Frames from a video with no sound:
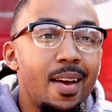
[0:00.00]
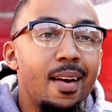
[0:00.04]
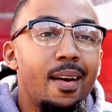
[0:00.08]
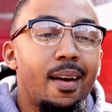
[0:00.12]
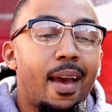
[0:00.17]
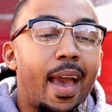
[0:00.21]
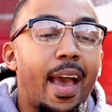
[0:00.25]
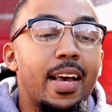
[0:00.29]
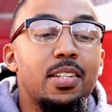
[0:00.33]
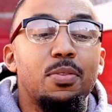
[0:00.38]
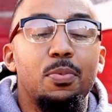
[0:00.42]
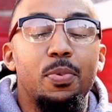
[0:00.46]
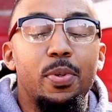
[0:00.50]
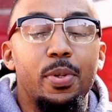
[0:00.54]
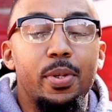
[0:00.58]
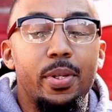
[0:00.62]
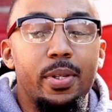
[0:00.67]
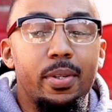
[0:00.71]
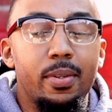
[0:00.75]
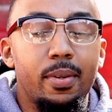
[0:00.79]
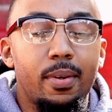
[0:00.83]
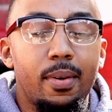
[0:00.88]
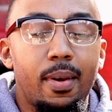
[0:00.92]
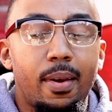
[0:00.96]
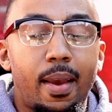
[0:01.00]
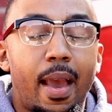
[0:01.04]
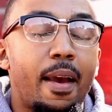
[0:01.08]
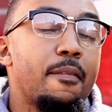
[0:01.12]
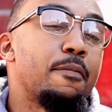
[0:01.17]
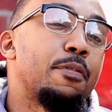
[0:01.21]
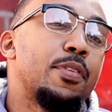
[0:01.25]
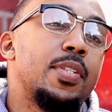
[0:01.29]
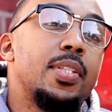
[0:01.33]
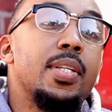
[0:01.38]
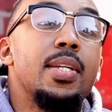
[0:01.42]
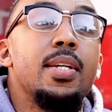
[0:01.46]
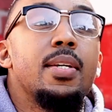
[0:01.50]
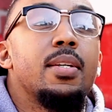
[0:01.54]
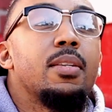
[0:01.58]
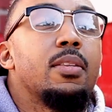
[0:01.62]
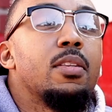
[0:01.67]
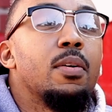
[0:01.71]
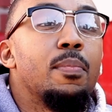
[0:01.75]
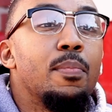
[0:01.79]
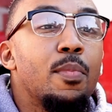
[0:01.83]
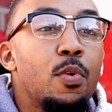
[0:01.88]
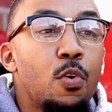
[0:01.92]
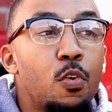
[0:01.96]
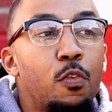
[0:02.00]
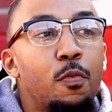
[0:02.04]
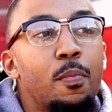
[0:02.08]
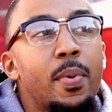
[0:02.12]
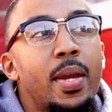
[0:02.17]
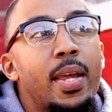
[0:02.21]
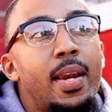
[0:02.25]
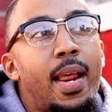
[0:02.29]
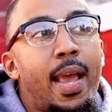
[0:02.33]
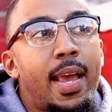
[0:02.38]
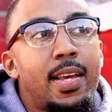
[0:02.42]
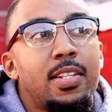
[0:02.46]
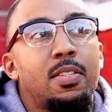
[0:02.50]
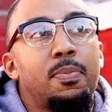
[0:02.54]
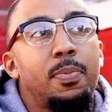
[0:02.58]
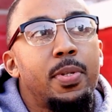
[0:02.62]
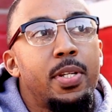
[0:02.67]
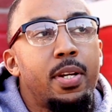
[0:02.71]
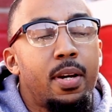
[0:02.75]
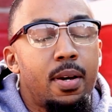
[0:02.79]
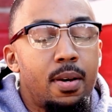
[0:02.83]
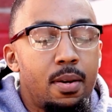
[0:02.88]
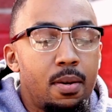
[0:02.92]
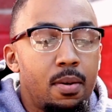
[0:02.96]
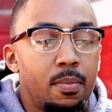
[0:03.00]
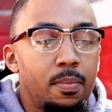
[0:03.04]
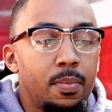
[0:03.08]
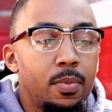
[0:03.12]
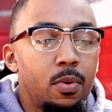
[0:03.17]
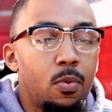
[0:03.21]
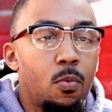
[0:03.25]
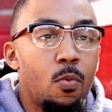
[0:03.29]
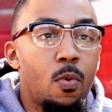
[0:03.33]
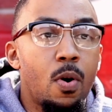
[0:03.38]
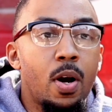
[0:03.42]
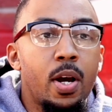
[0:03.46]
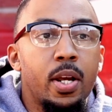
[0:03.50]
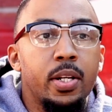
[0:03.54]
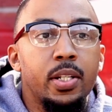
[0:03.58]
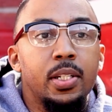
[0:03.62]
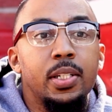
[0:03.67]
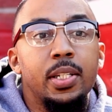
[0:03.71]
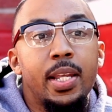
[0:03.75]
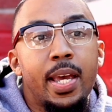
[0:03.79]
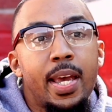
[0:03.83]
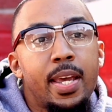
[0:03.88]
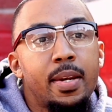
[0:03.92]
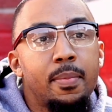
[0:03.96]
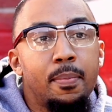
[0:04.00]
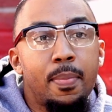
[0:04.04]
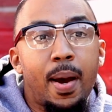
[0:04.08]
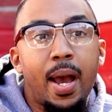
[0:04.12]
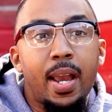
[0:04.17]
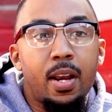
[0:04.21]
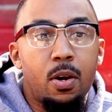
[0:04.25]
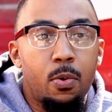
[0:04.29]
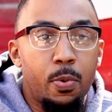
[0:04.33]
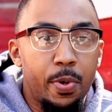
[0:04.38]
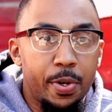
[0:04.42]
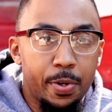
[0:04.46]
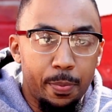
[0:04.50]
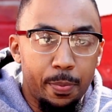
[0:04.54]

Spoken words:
As we have seen, the movement has become one led by queer